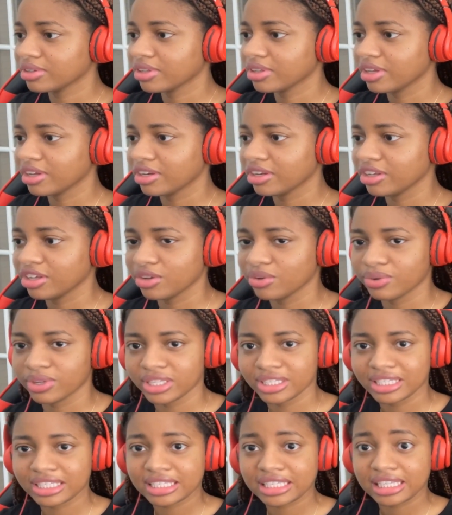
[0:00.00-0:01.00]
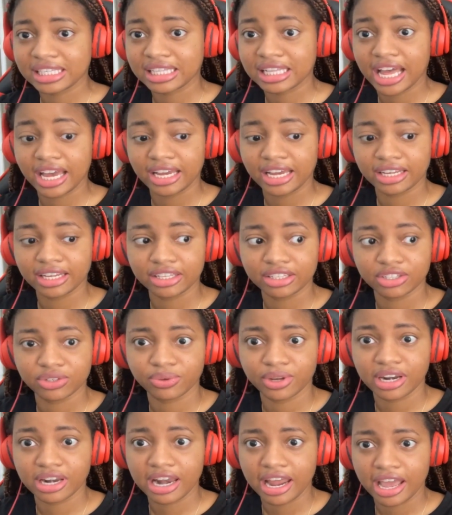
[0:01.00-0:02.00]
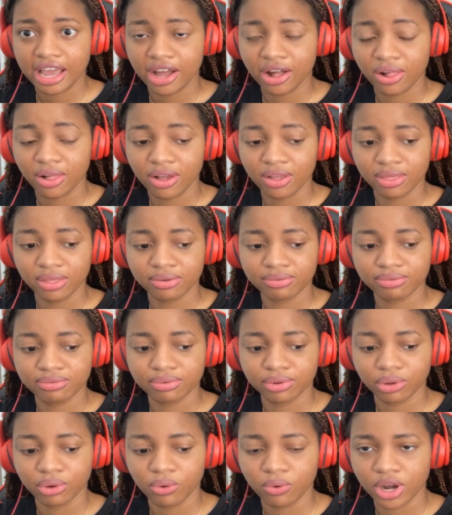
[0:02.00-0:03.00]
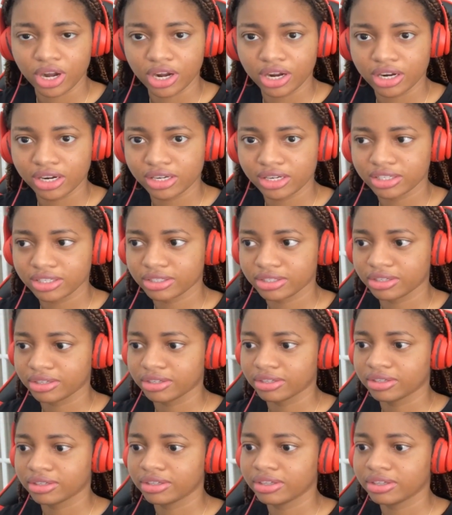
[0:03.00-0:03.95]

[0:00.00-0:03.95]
then he would slide into a nail on the floor to,